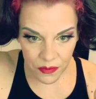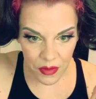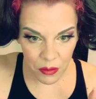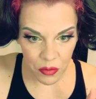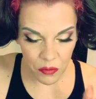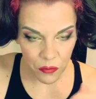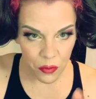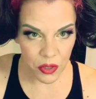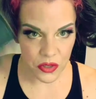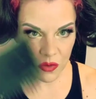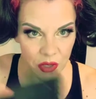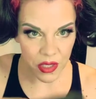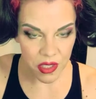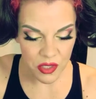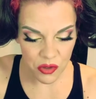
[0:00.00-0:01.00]
before
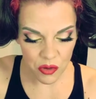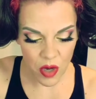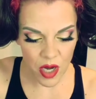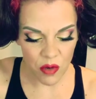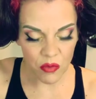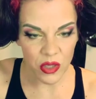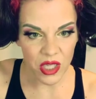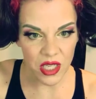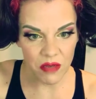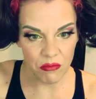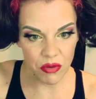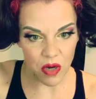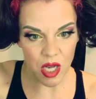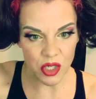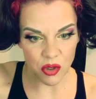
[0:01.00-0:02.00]
doing this, try to really
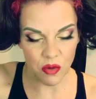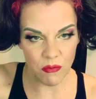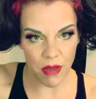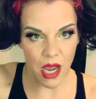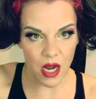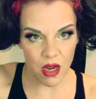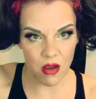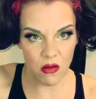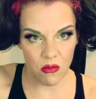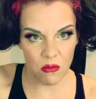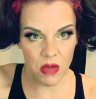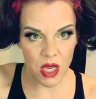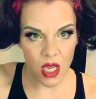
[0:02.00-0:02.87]
brush or back comb